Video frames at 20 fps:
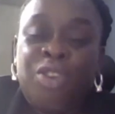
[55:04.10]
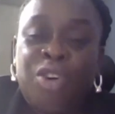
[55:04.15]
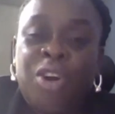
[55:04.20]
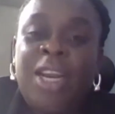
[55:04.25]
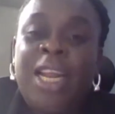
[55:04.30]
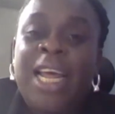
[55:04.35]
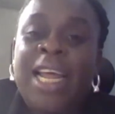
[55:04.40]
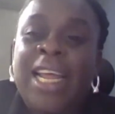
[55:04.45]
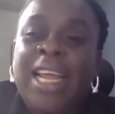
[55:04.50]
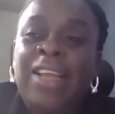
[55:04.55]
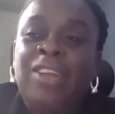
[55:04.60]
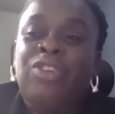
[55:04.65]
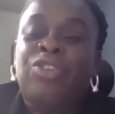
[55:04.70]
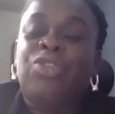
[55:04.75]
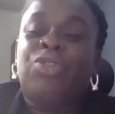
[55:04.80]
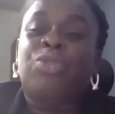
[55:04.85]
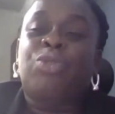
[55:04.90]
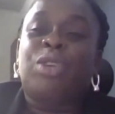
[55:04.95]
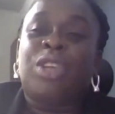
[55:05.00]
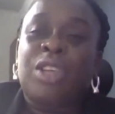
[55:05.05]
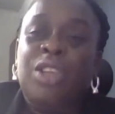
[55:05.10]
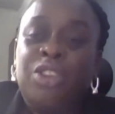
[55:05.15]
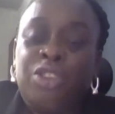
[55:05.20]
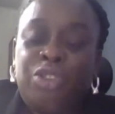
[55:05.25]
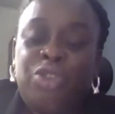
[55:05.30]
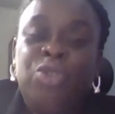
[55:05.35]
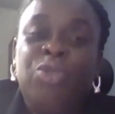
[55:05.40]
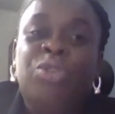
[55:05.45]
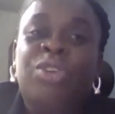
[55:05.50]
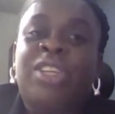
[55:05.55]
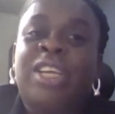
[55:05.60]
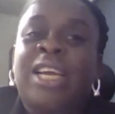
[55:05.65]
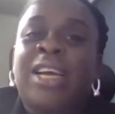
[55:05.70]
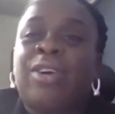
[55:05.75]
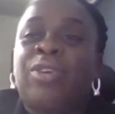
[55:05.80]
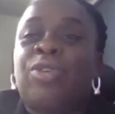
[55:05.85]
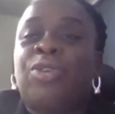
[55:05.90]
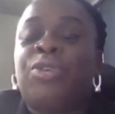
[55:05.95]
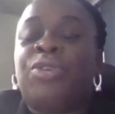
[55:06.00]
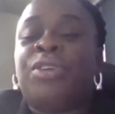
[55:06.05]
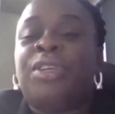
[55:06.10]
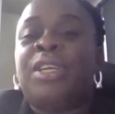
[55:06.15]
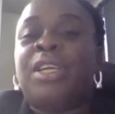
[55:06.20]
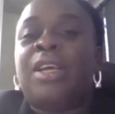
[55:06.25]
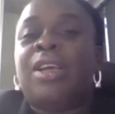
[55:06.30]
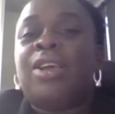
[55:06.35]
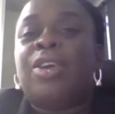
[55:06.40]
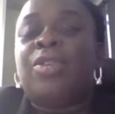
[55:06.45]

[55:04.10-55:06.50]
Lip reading: gone ahead to issue their own